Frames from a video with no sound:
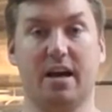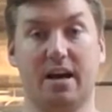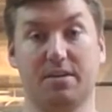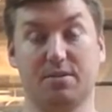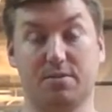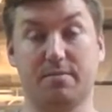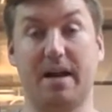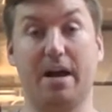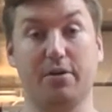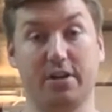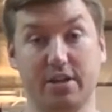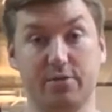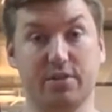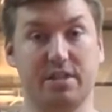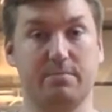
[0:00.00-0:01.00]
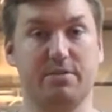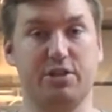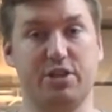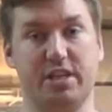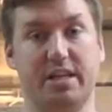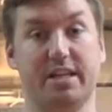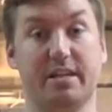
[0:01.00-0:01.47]
sort of how to use the
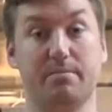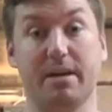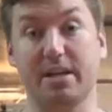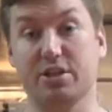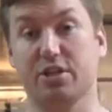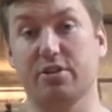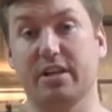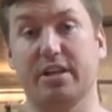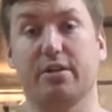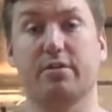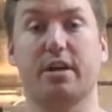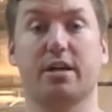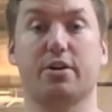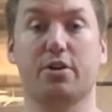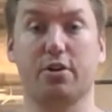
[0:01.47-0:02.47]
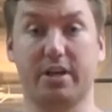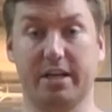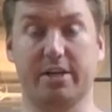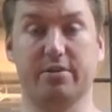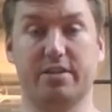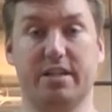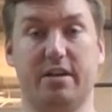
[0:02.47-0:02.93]
machine and make sure that you're not hurting
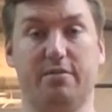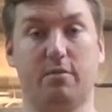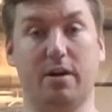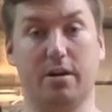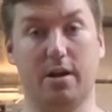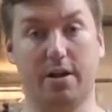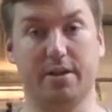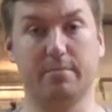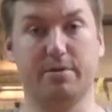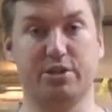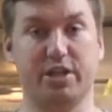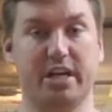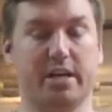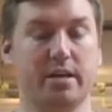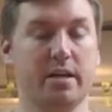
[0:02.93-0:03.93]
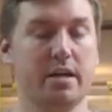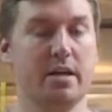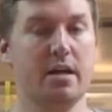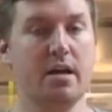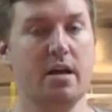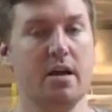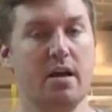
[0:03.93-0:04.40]
yourself while on the machine.
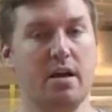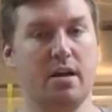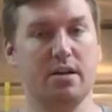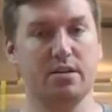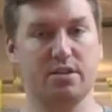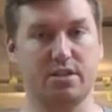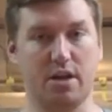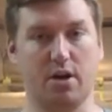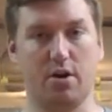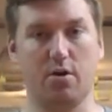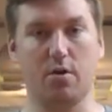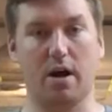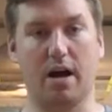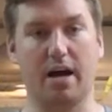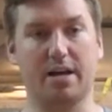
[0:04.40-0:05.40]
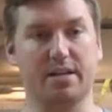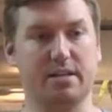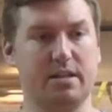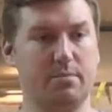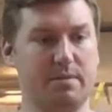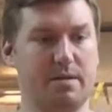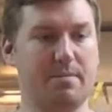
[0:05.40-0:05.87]
So a
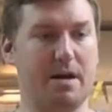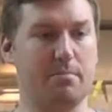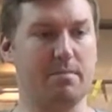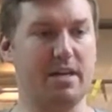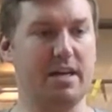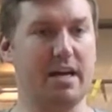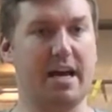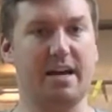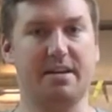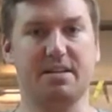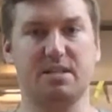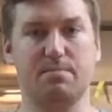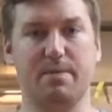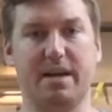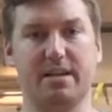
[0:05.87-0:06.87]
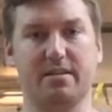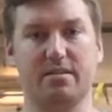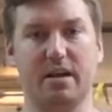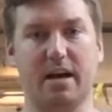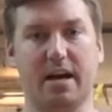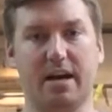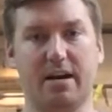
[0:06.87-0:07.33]
little bit about me. I spent
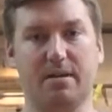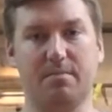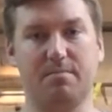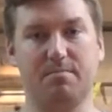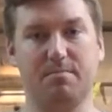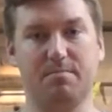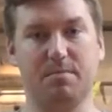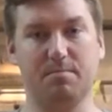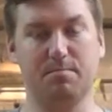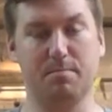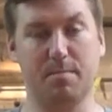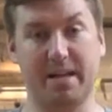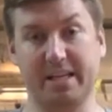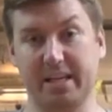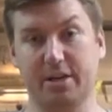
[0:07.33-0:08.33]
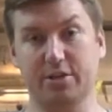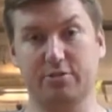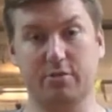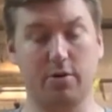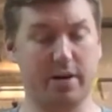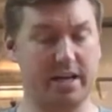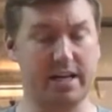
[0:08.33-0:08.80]
many years
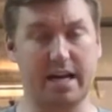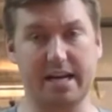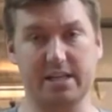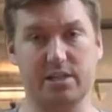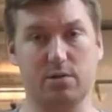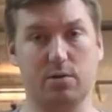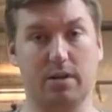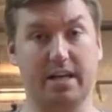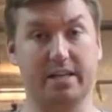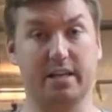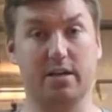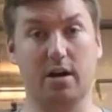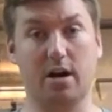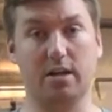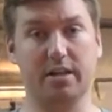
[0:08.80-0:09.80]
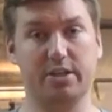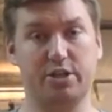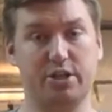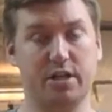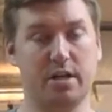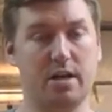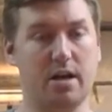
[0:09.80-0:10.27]
rowing in high school and in
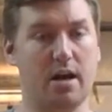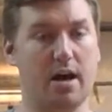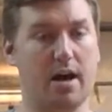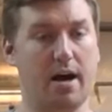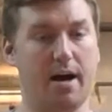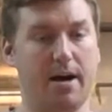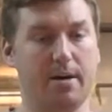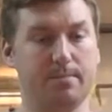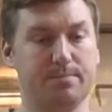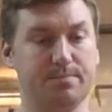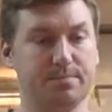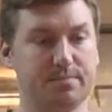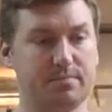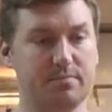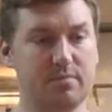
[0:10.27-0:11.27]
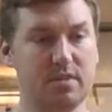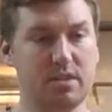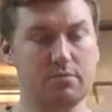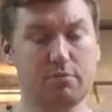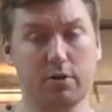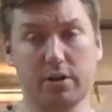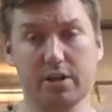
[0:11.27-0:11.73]
college.
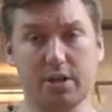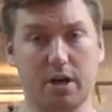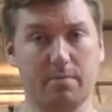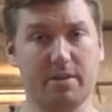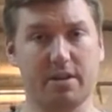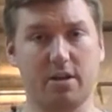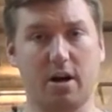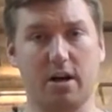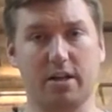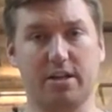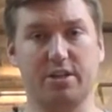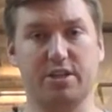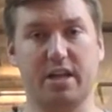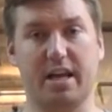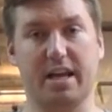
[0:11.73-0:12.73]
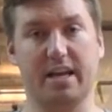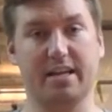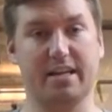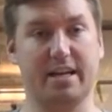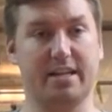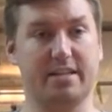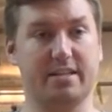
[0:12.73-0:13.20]
Rowed at Dartmouth College and
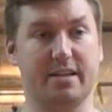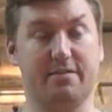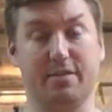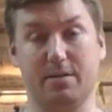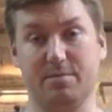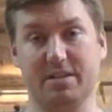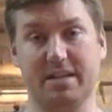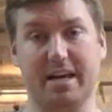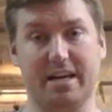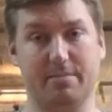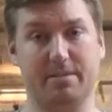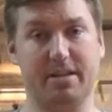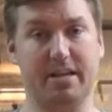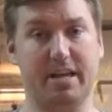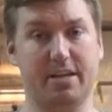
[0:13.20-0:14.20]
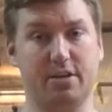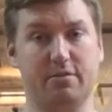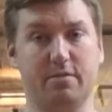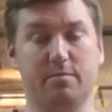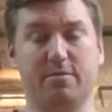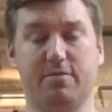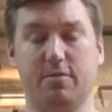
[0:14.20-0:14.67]
at Phillips Academy and
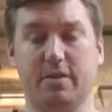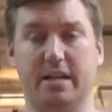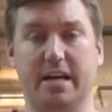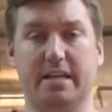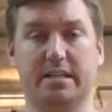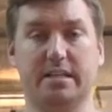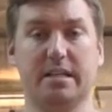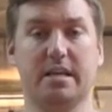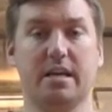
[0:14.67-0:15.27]
over before that.